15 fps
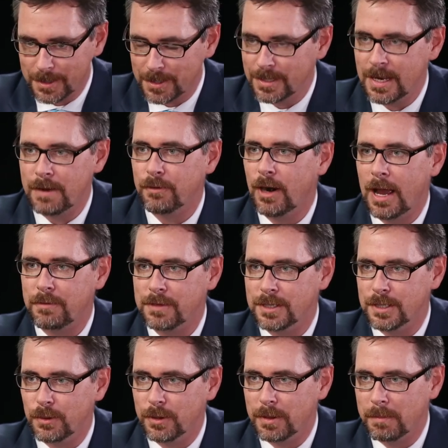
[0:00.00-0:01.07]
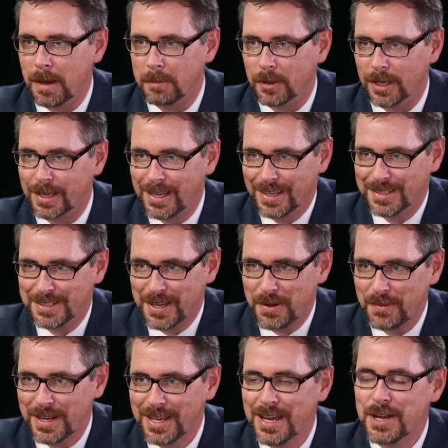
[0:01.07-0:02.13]
to never have to deal with the public. And so
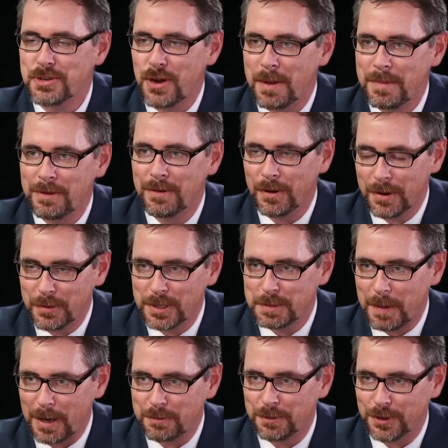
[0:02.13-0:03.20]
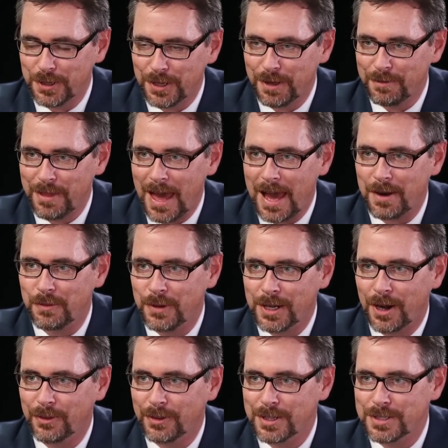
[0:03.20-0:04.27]
we try and be very respectful of that
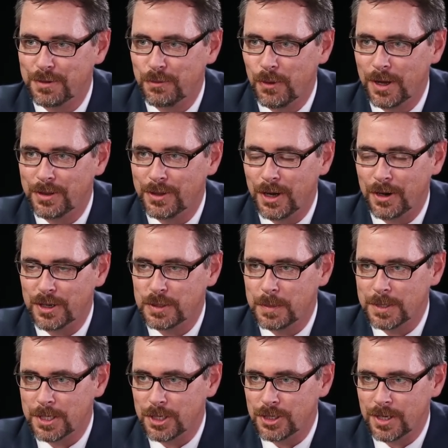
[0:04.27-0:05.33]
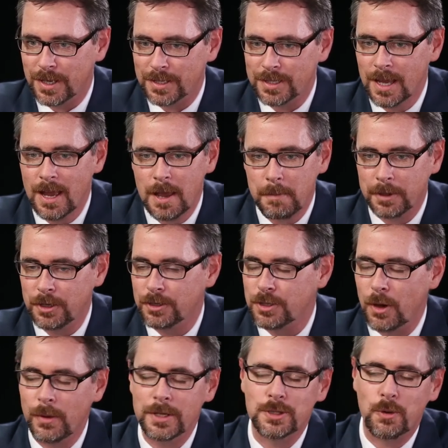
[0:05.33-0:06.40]
regardless of what the artist's position is. But there's
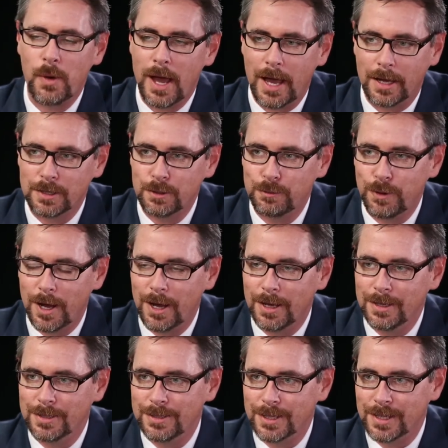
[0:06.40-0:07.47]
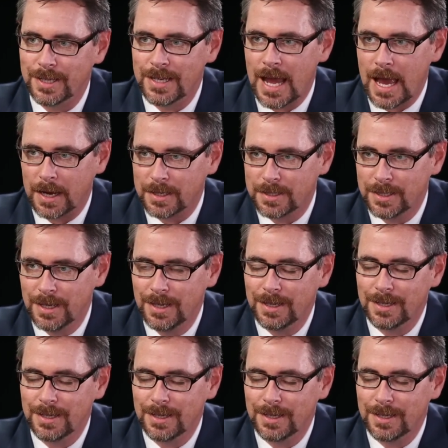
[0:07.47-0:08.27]
always a way to find, to connect